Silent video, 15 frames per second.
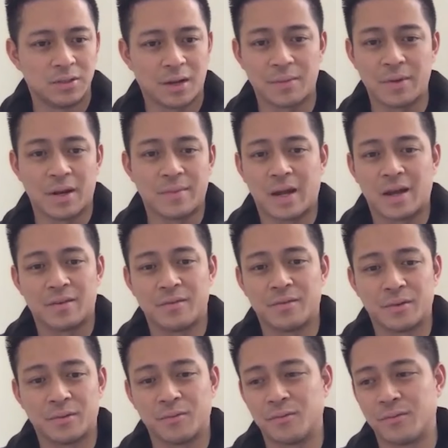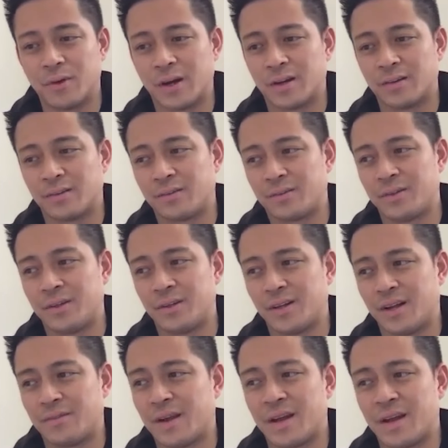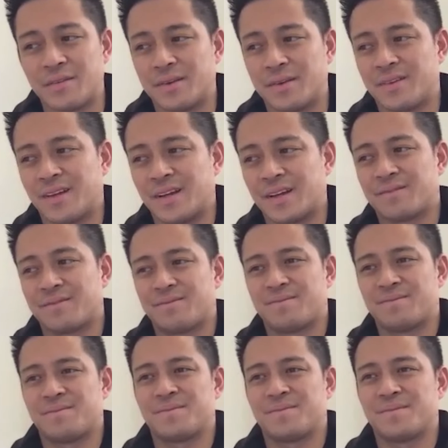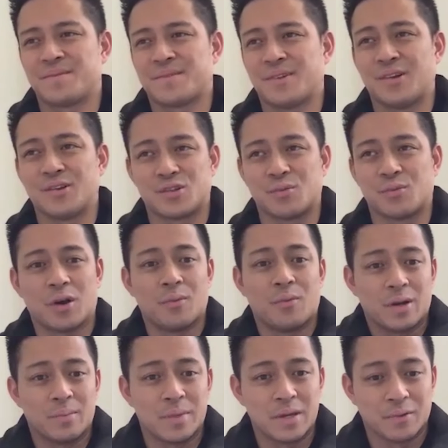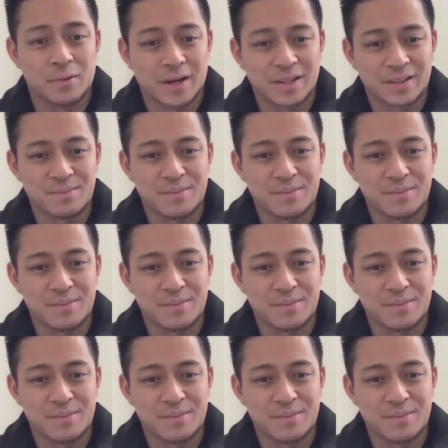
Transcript: I mean, I'm not even where, you know, I'm not even like close to where I want to be, right?